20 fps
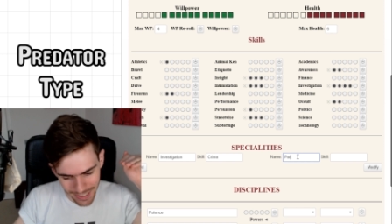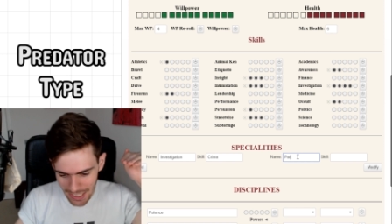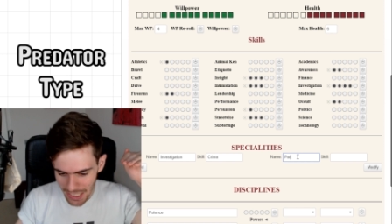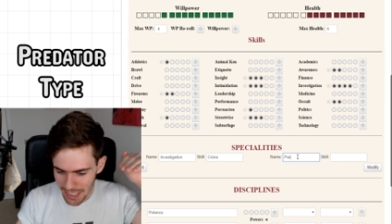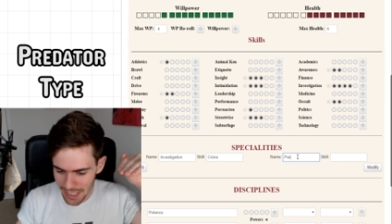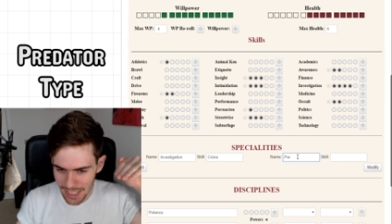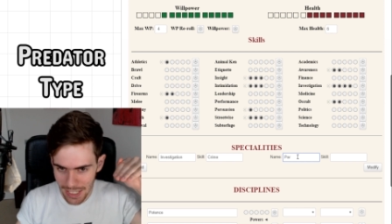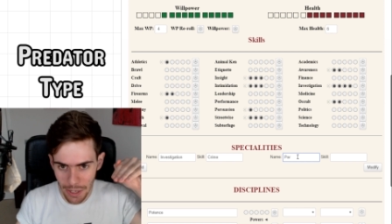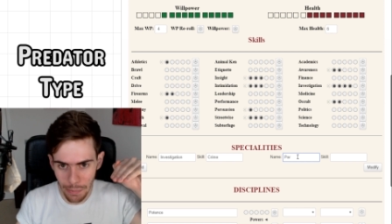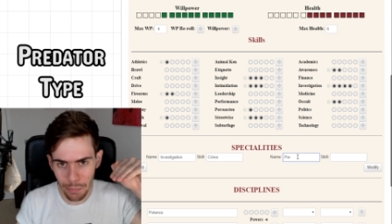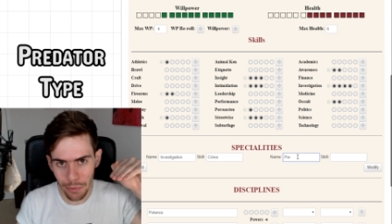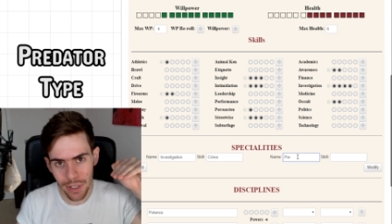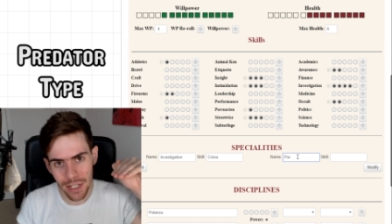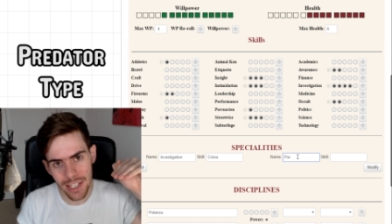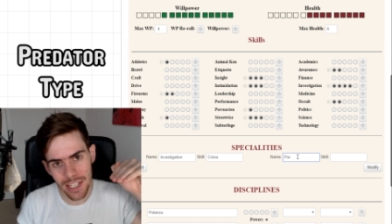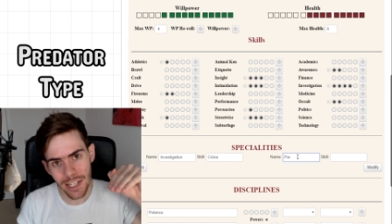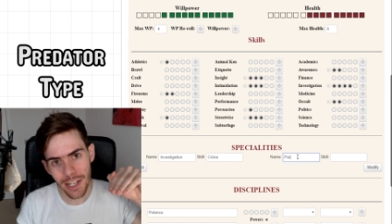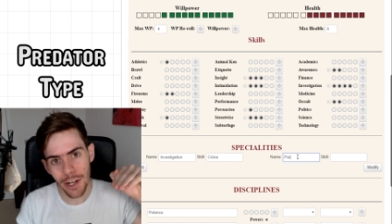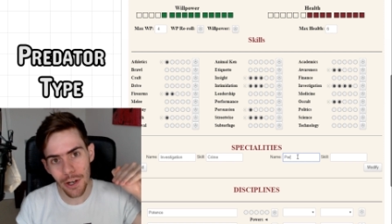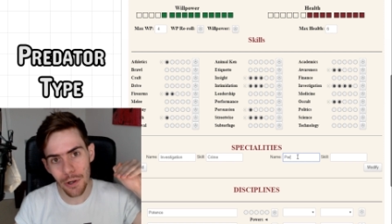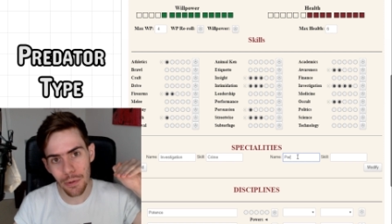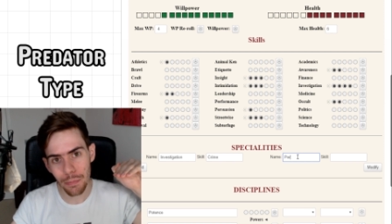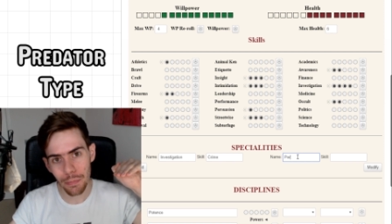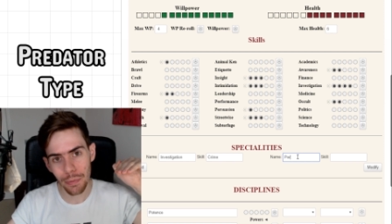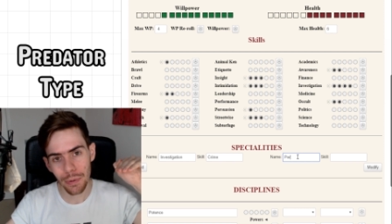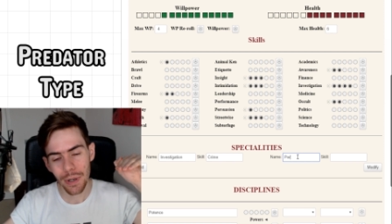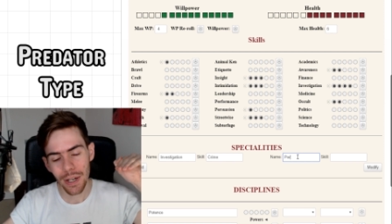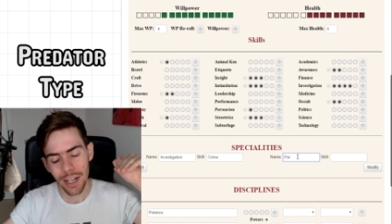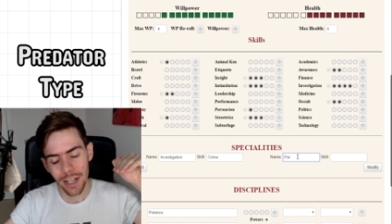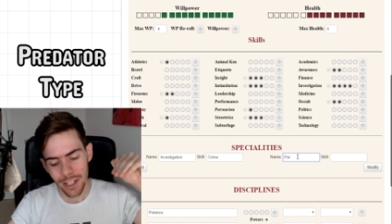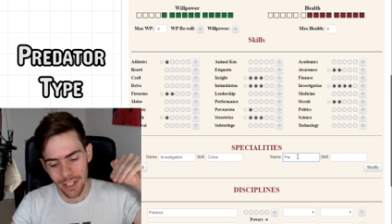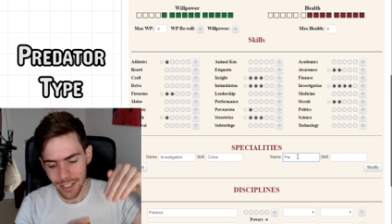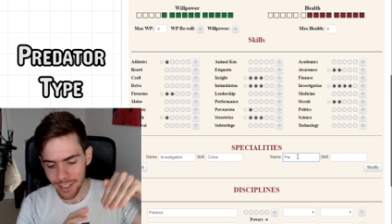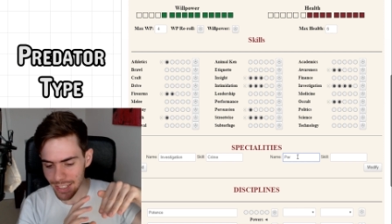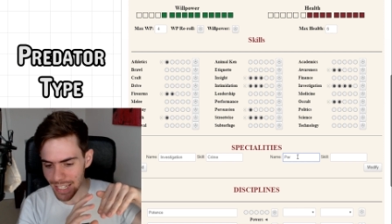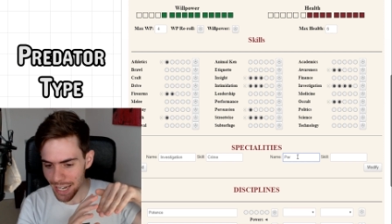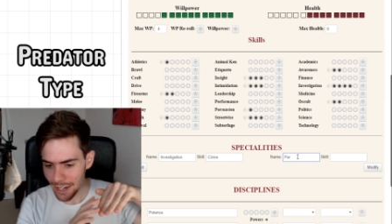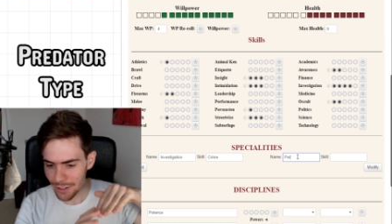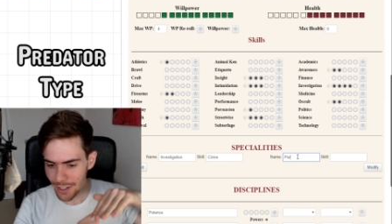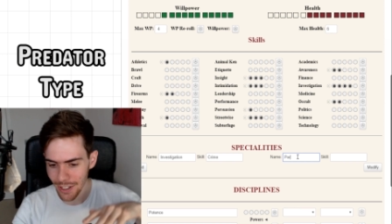slippery slope
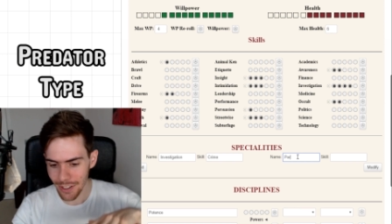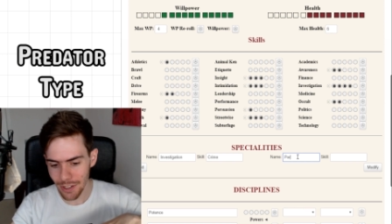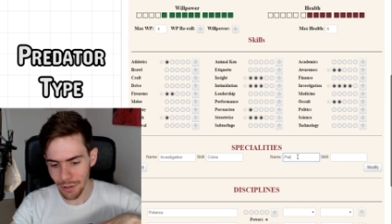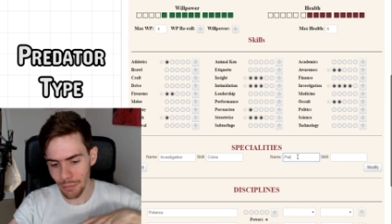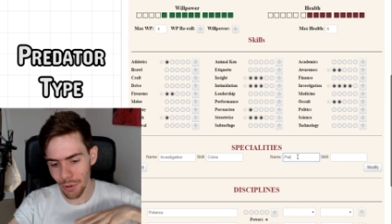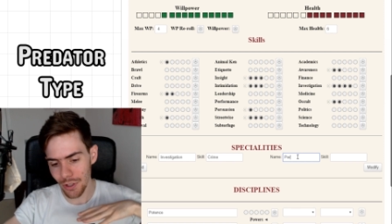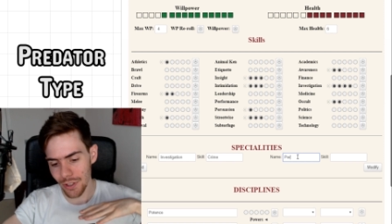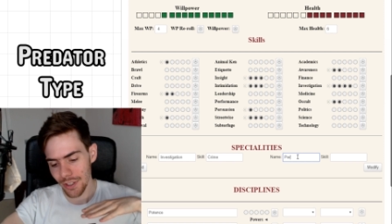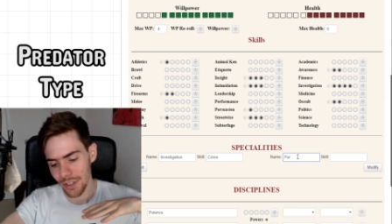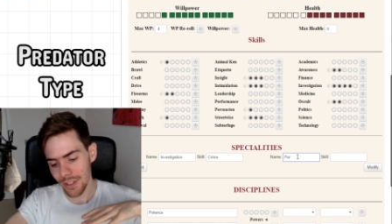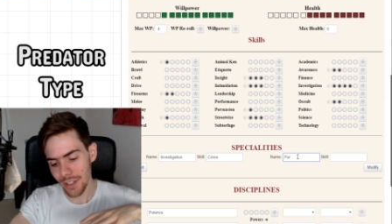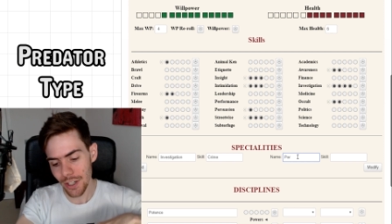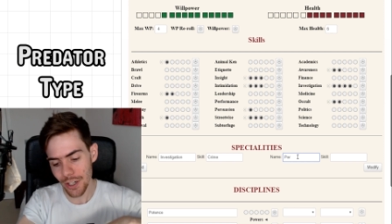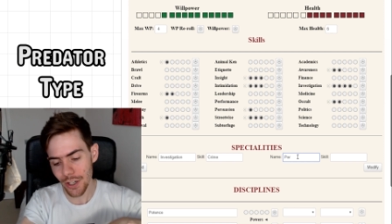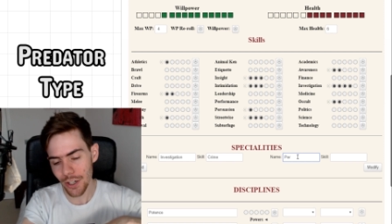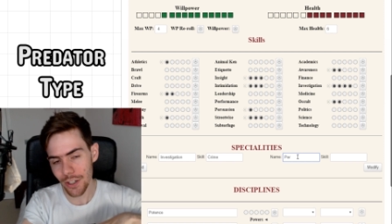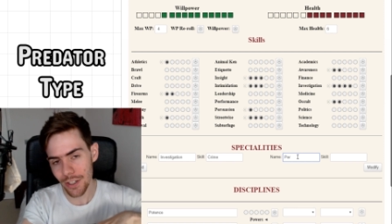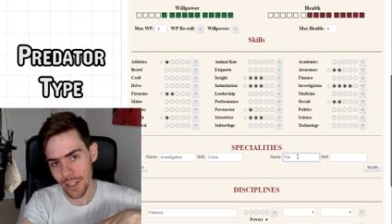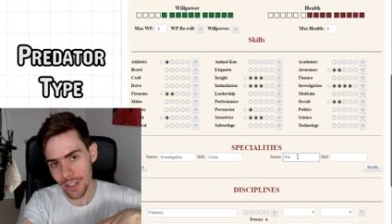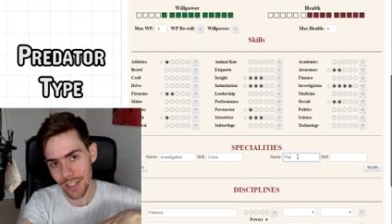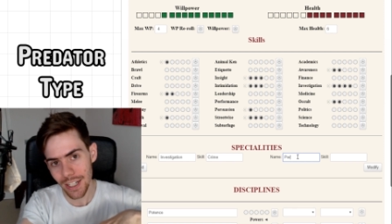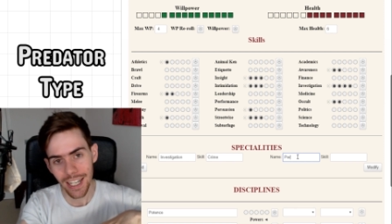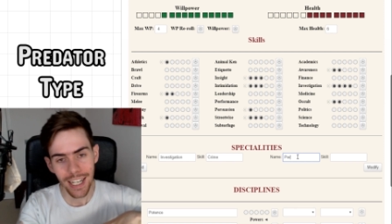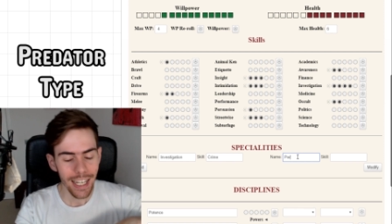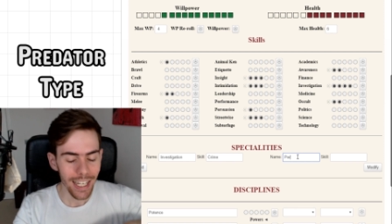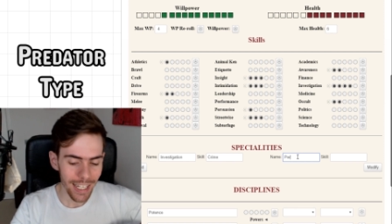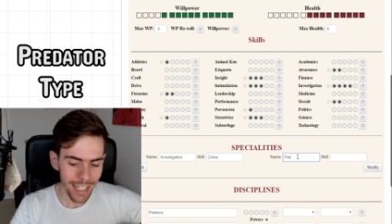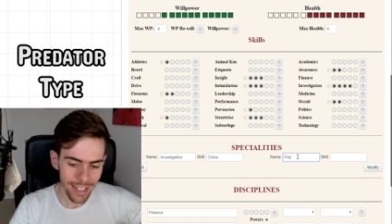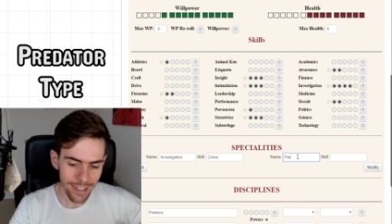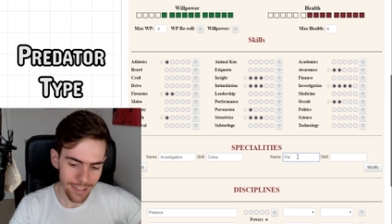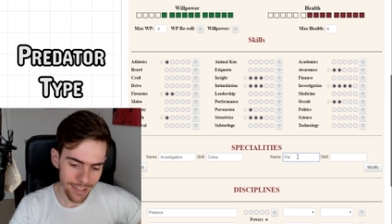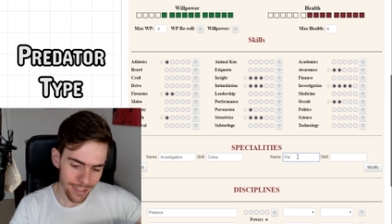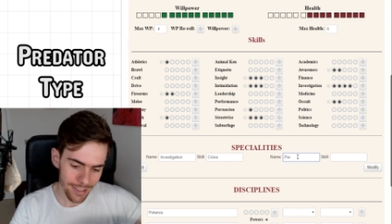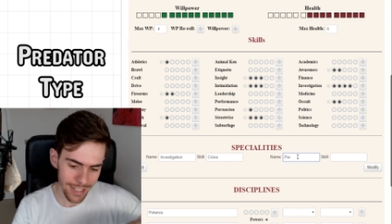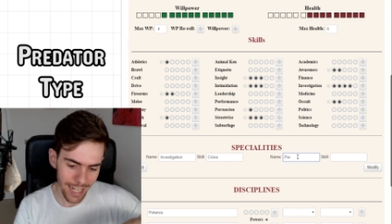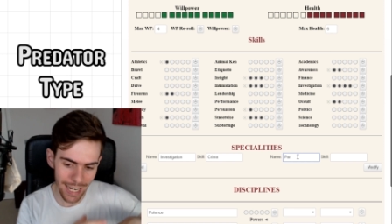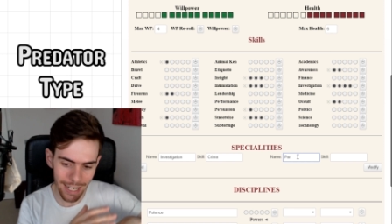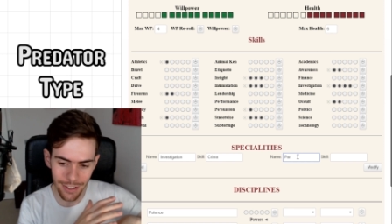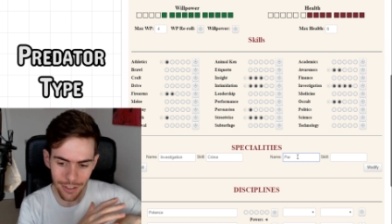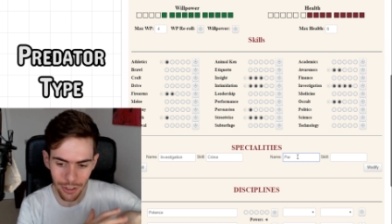down into monsterhood is
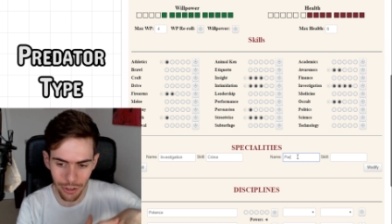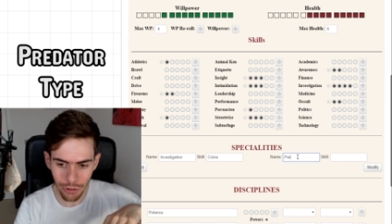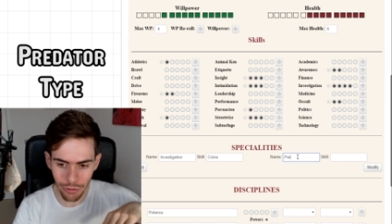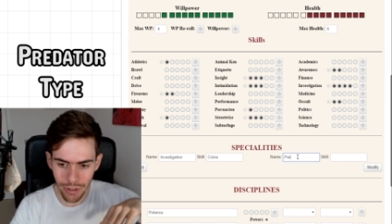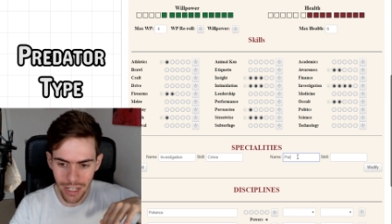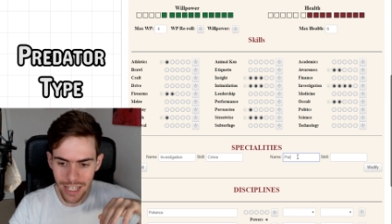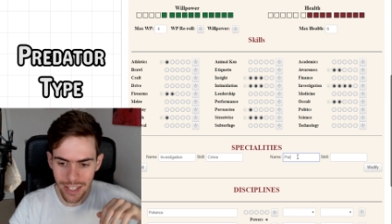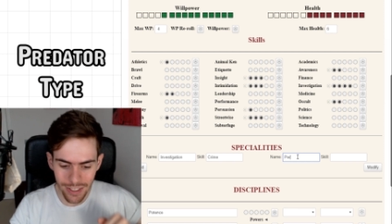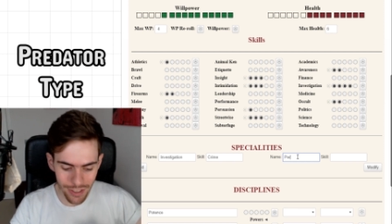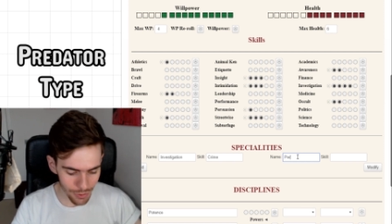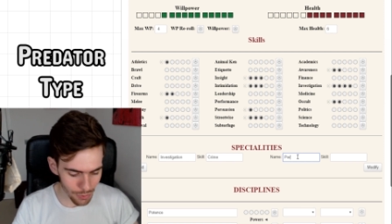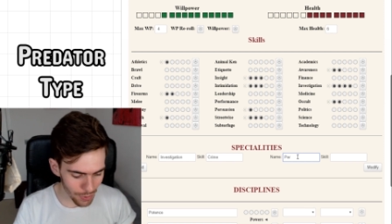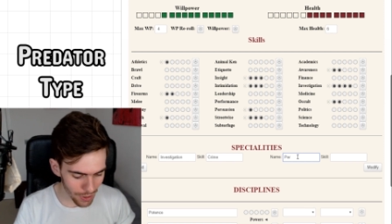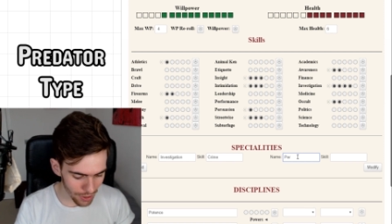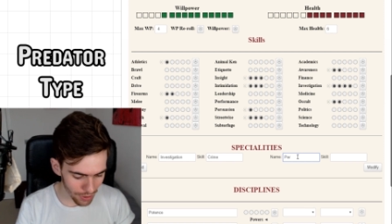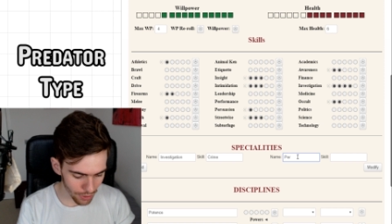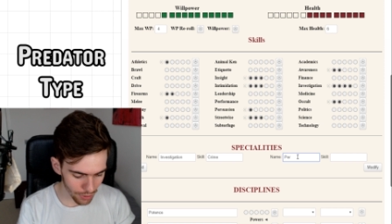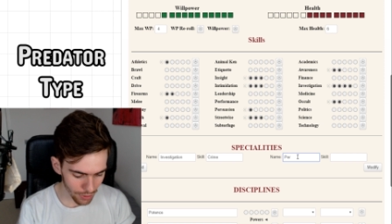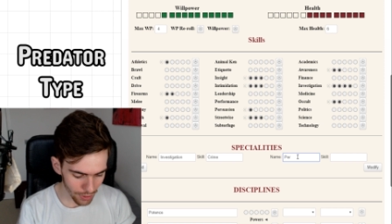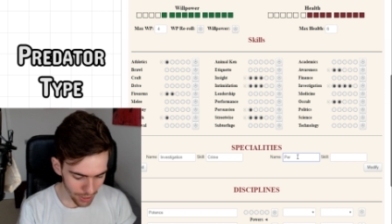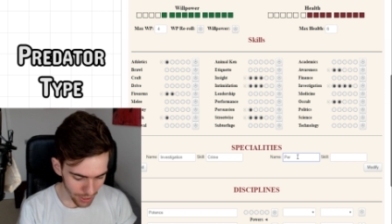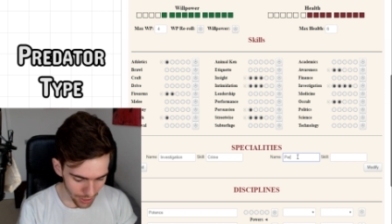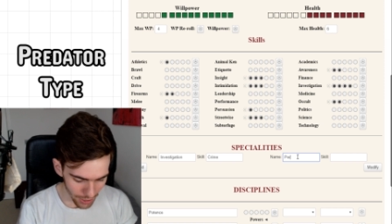getting greased with